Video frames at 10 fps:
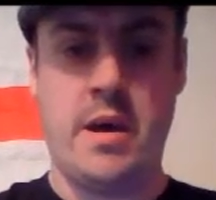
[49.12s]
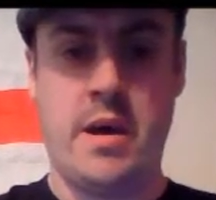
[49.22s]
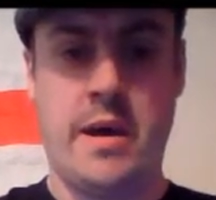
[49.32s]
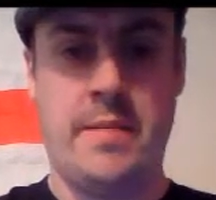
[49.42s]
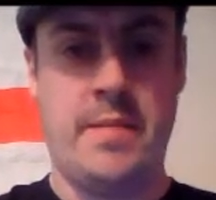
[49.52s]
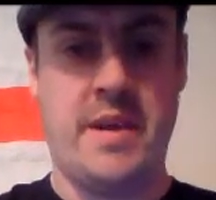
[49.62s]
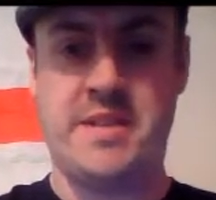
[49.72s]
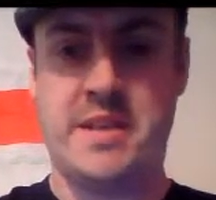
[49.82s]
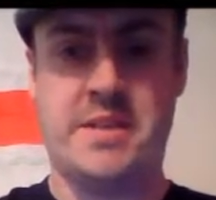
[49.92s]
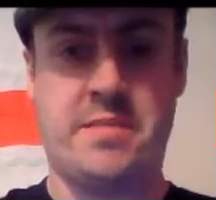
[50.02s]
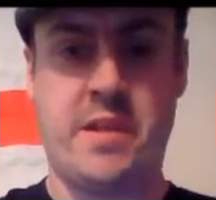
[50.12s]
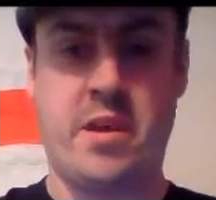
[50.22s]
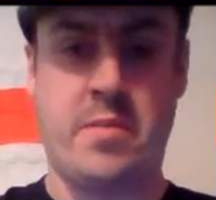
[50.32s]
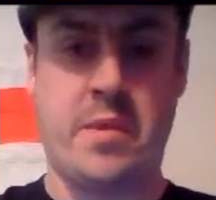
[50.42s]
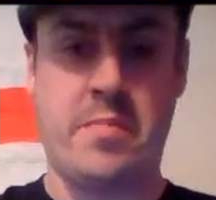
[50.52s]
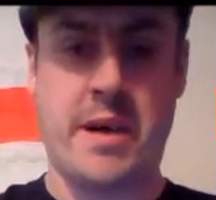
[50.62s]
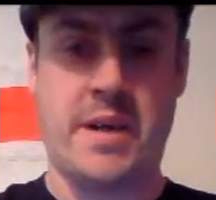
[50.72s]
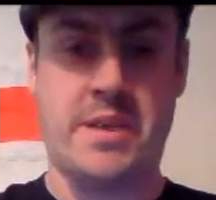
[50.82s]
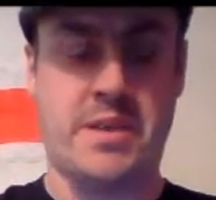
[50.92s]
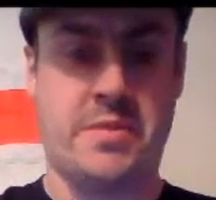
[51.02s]
It made sense to be the opening
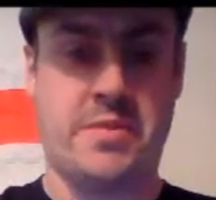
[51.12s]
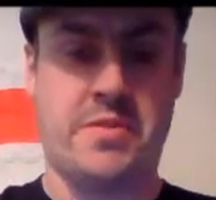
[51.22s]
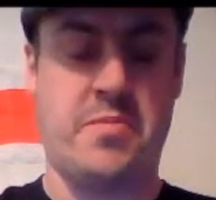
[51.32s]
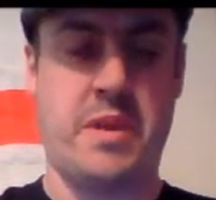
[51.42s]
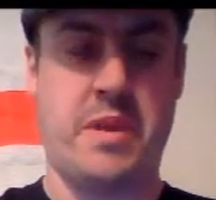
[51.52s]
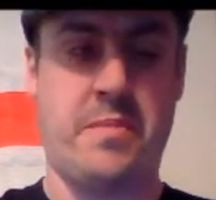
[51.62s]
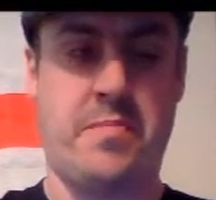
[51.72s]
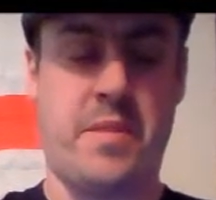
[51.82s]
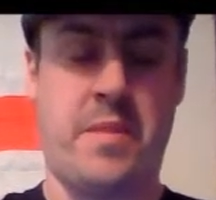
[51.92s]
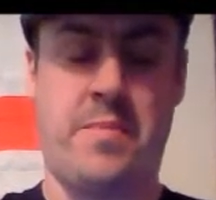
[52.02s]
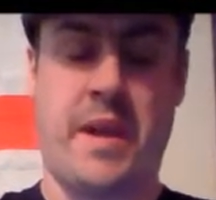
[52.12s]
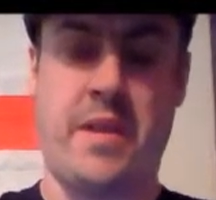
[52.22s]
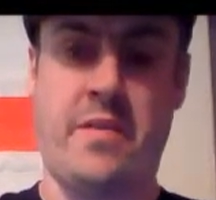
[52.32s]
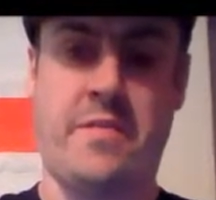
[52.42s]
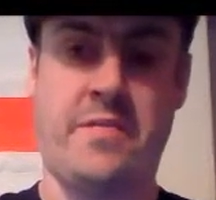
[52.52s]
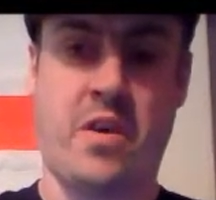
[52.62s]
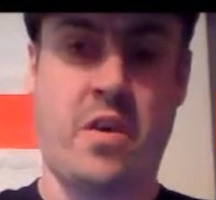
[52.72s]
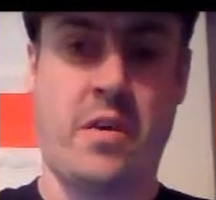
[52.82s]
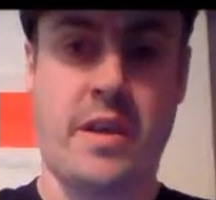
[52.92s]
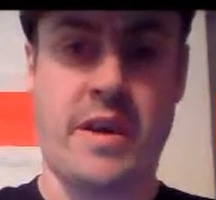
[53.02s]
match. It wasn't really a big enough
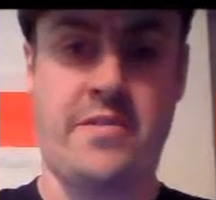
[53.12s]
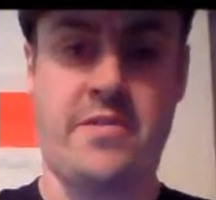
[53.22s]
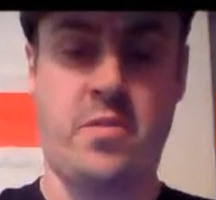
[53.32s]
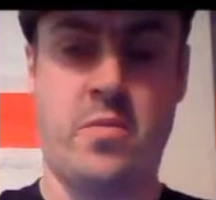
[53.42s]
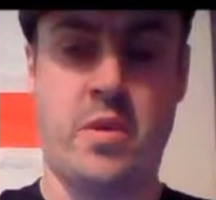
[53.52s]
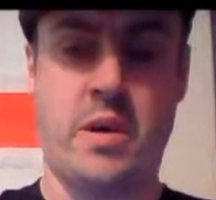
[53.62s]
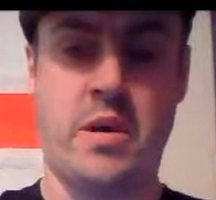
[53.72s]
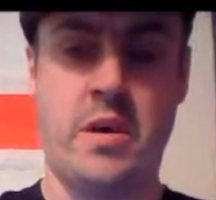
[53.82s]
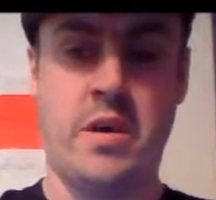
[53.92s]
storyline to